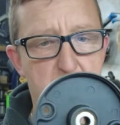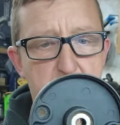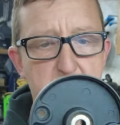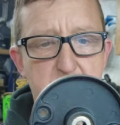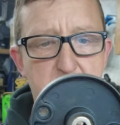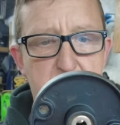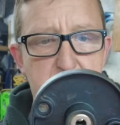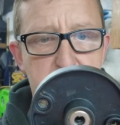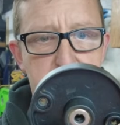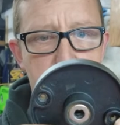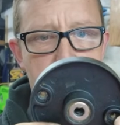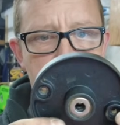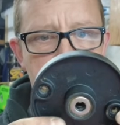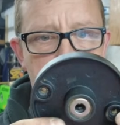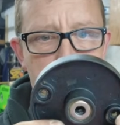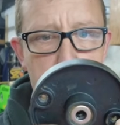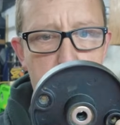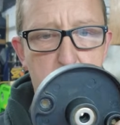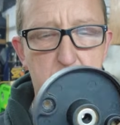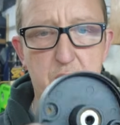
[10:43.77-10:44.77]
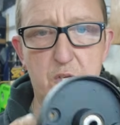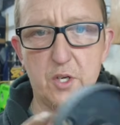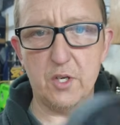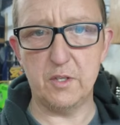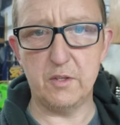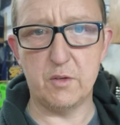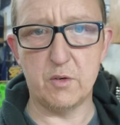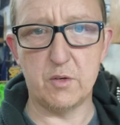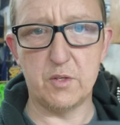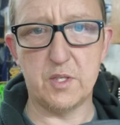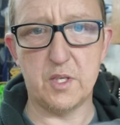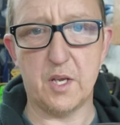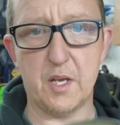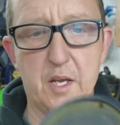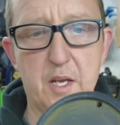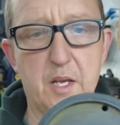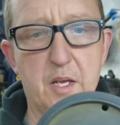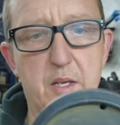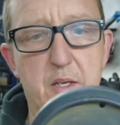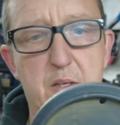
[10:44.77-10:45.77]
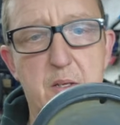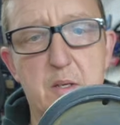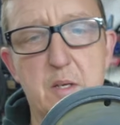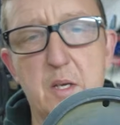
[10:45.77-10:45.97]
Everything inside there looks good. There's a